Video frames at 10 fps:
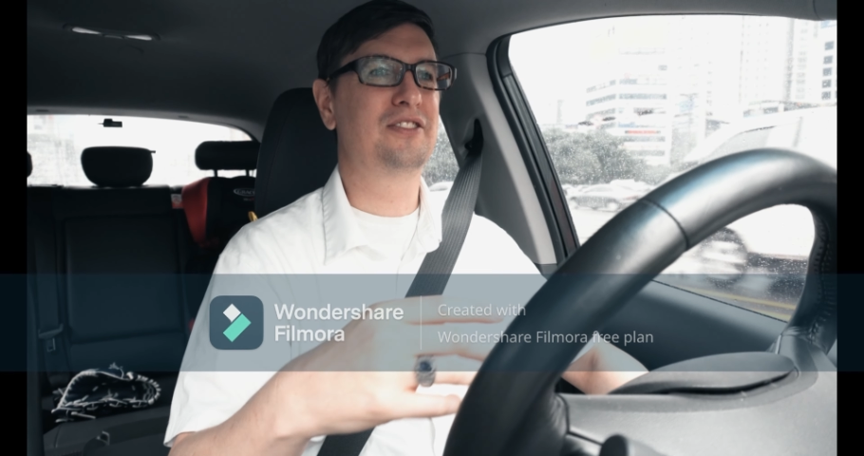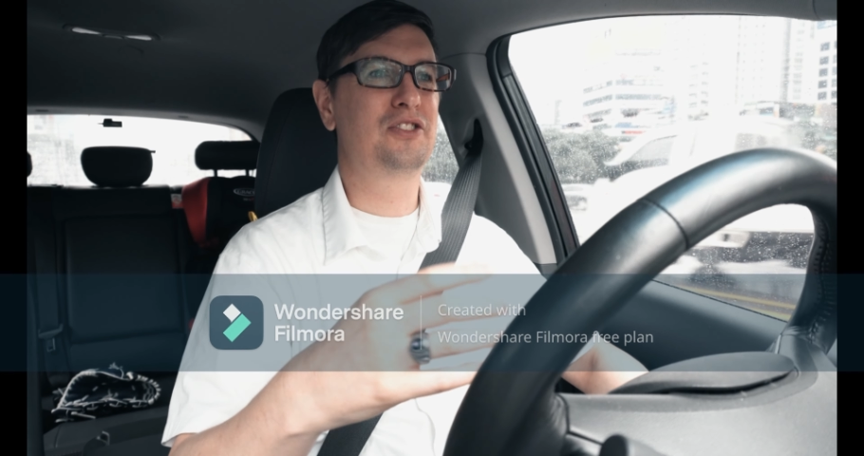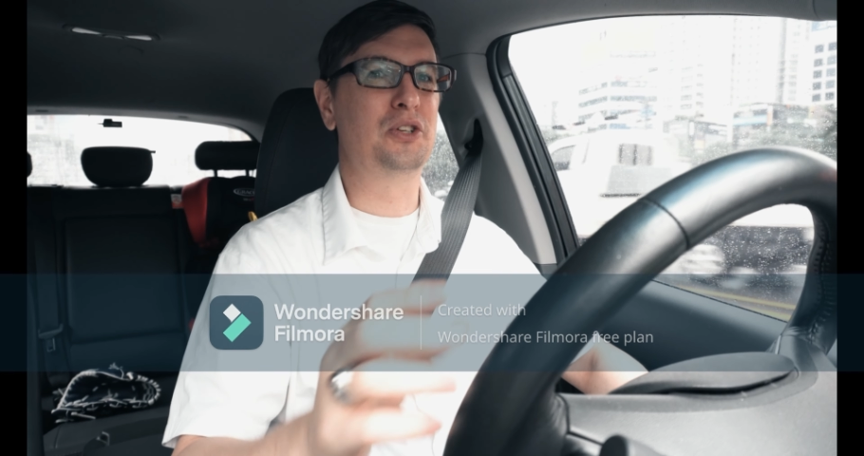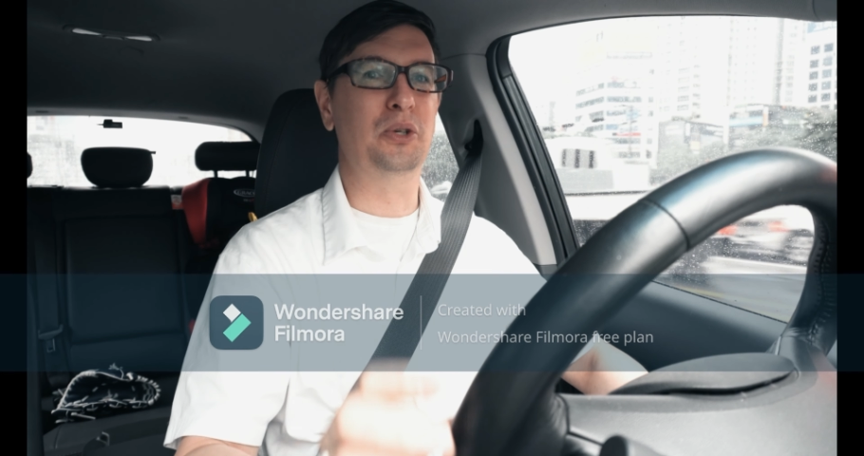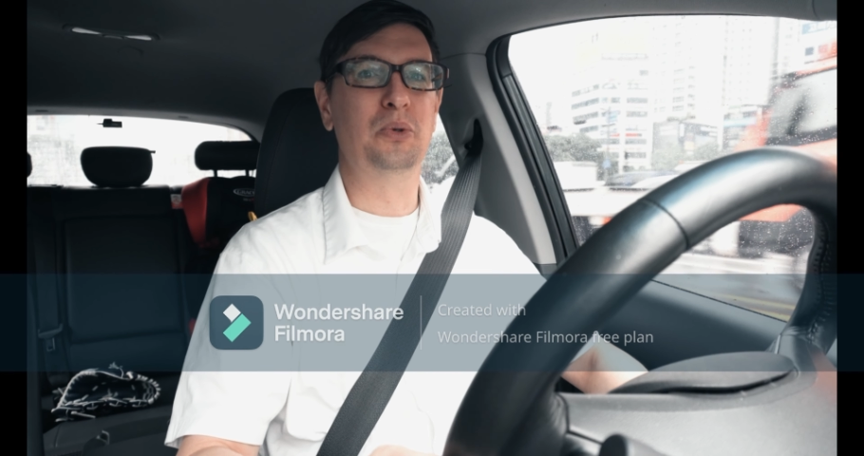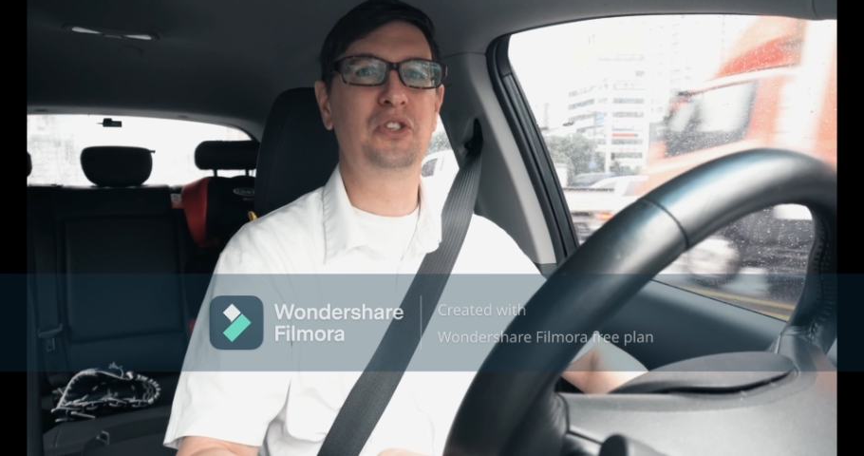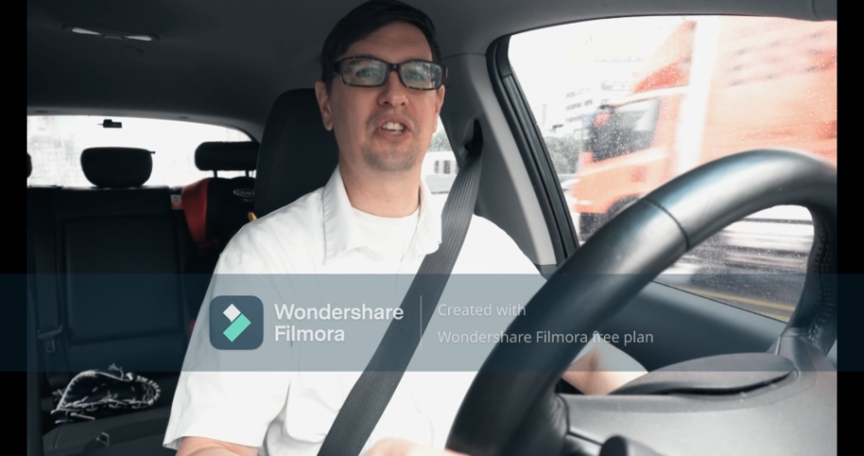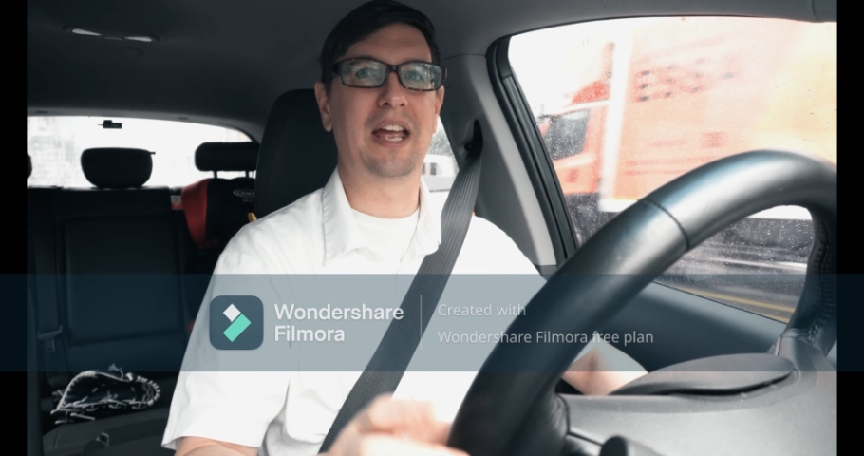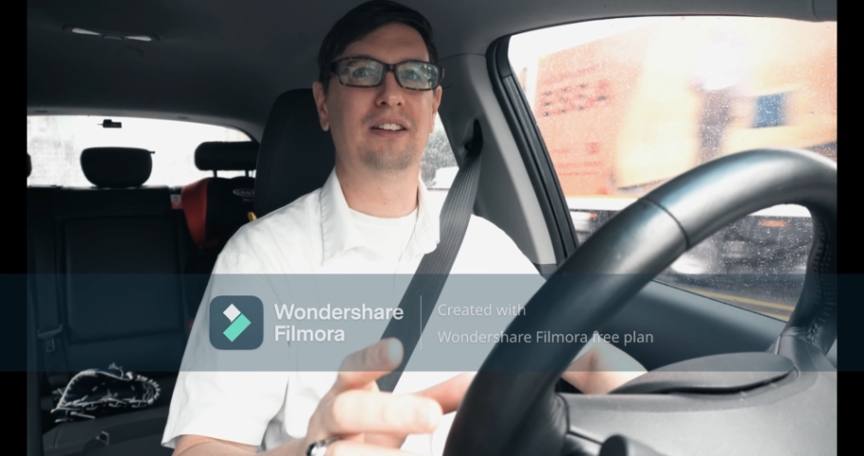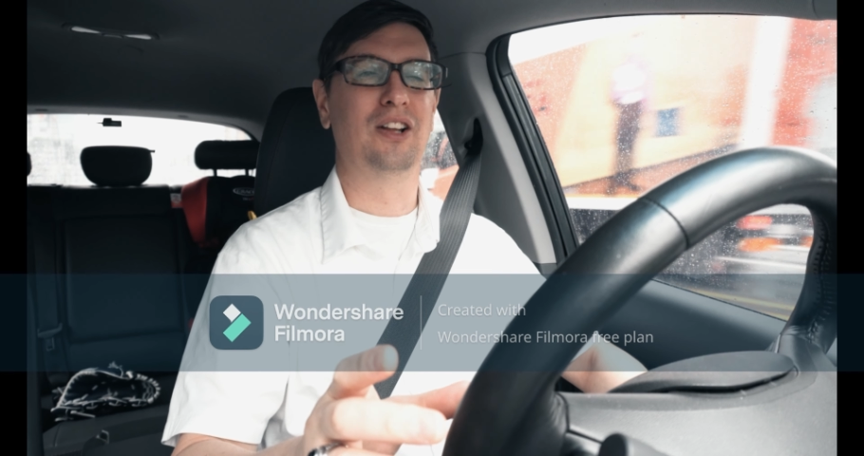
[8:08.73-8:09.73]
to
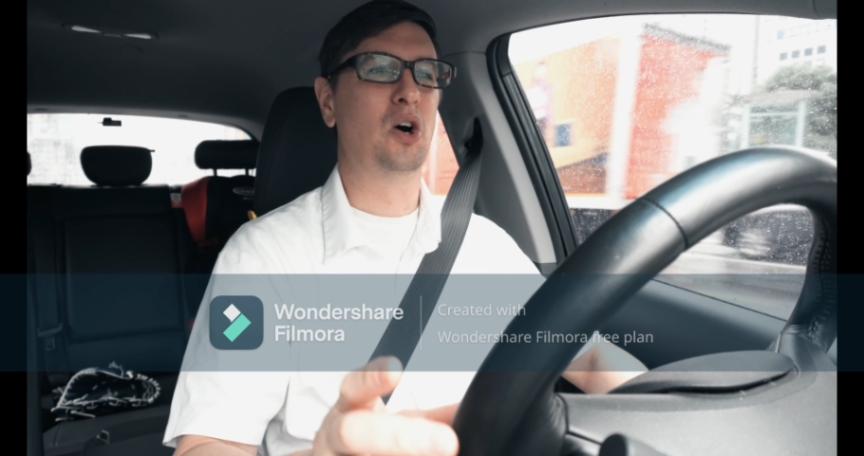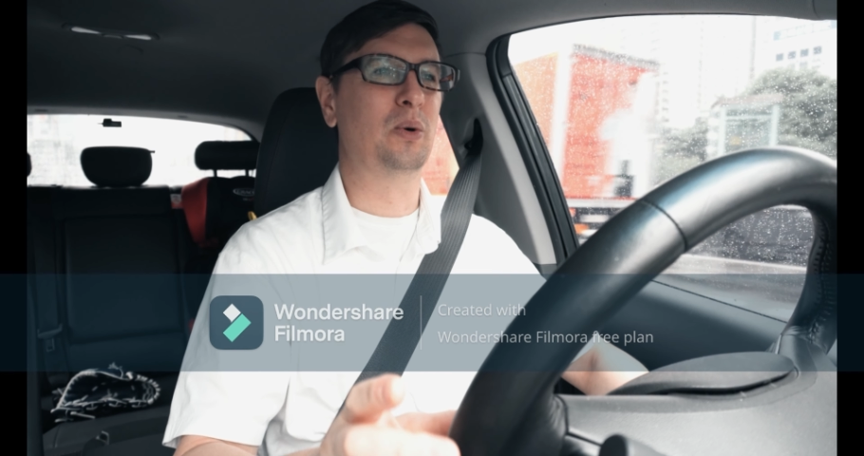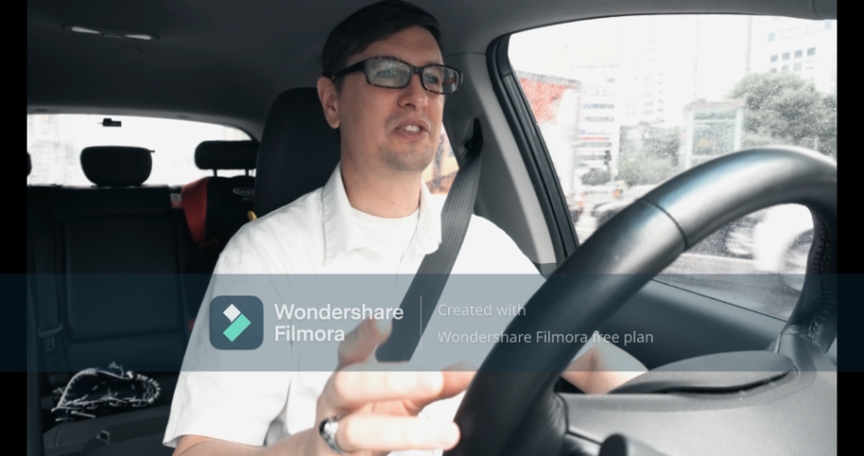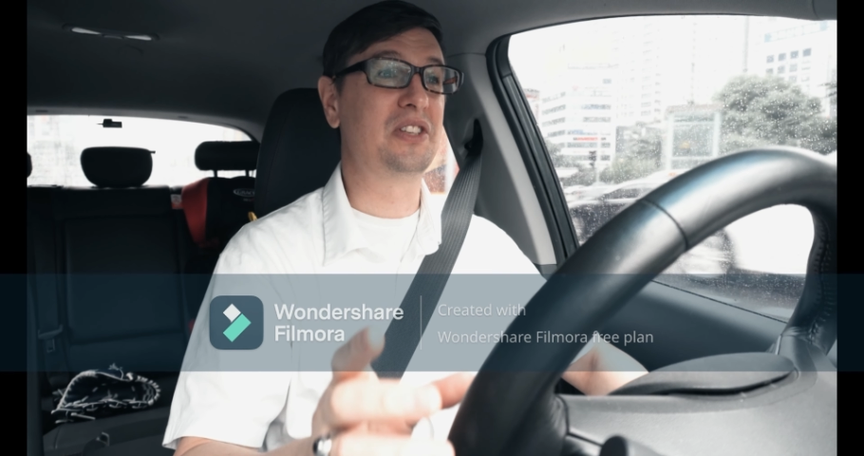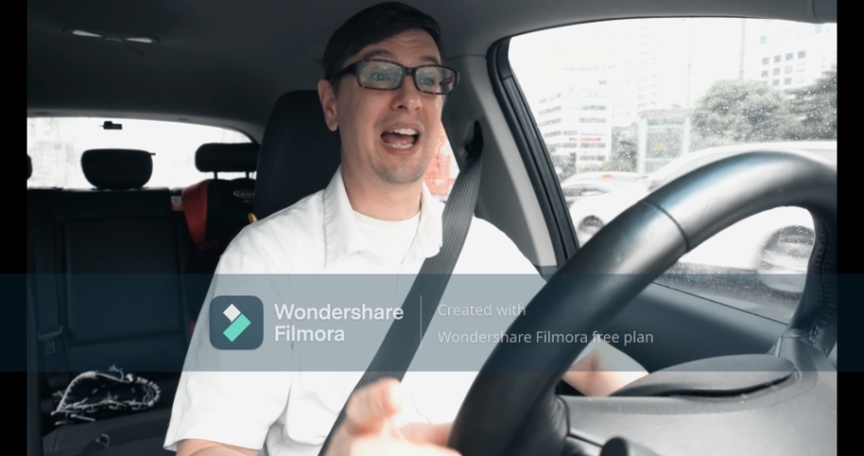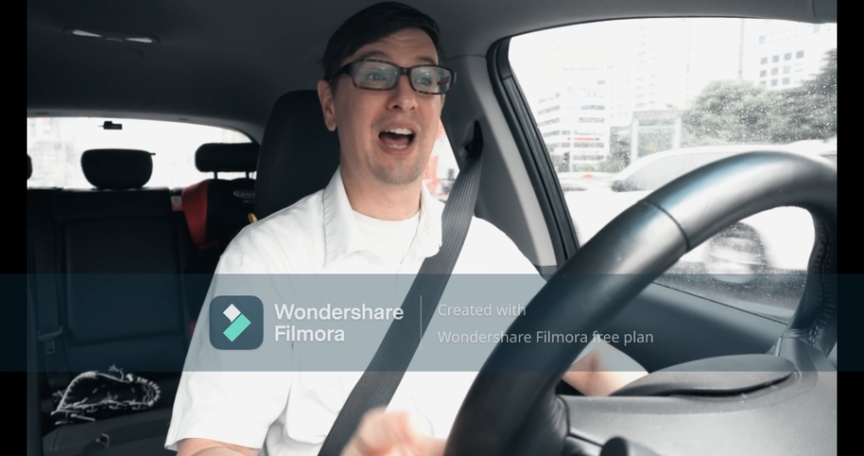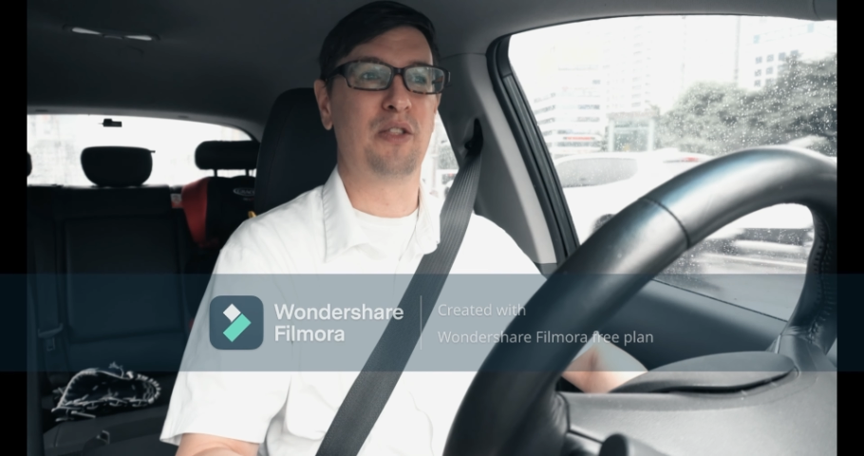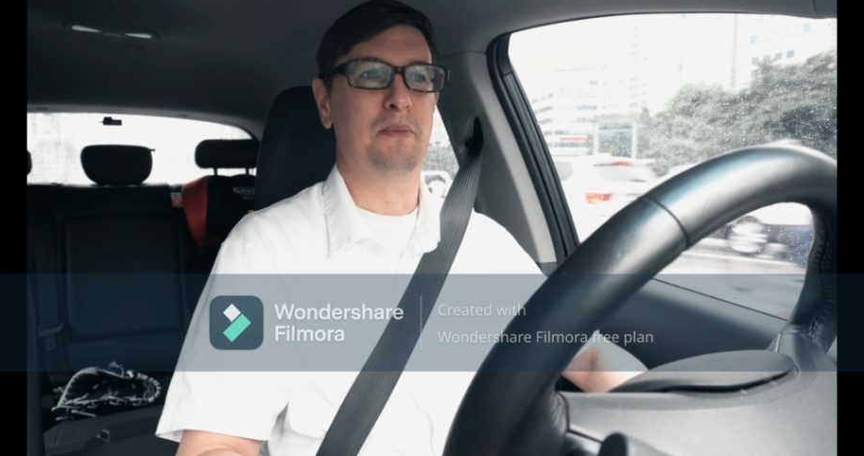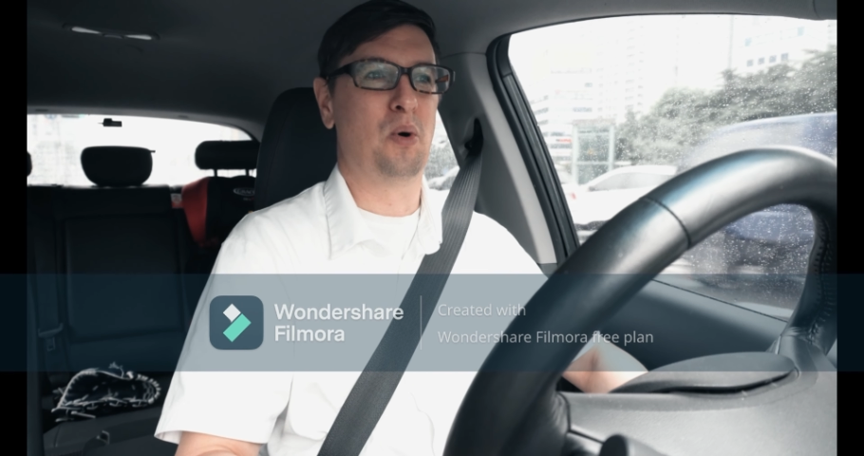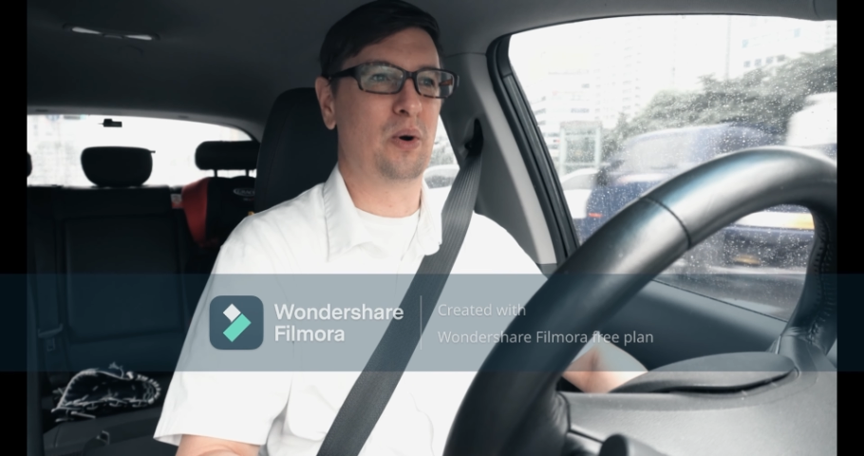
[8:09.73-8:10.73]
say hello and see how
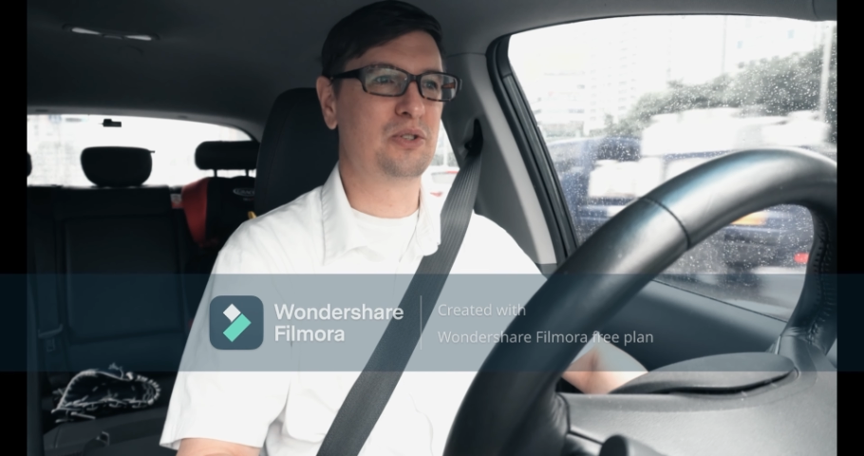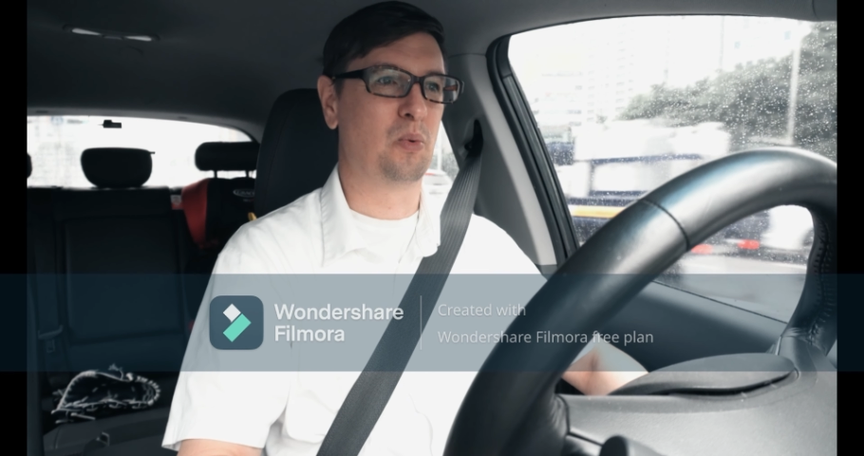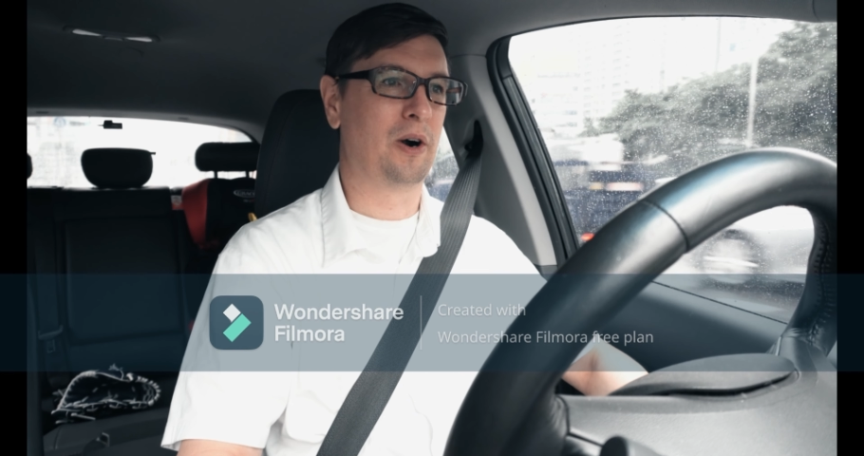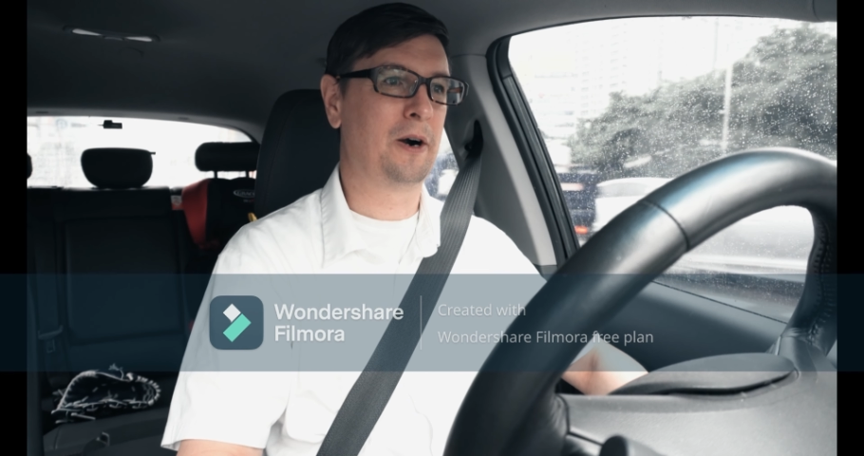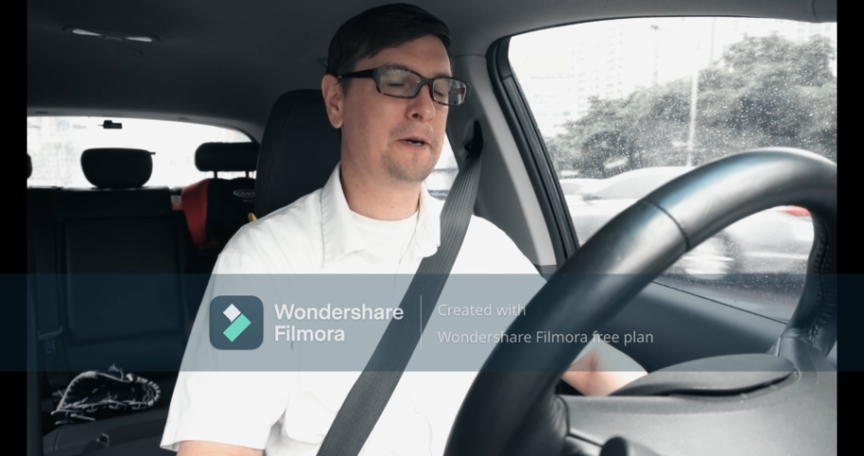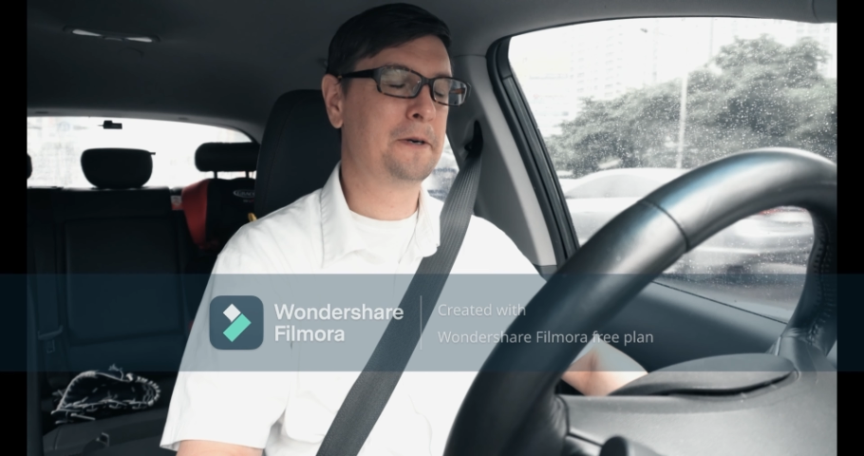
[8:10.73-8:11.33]
the boys were.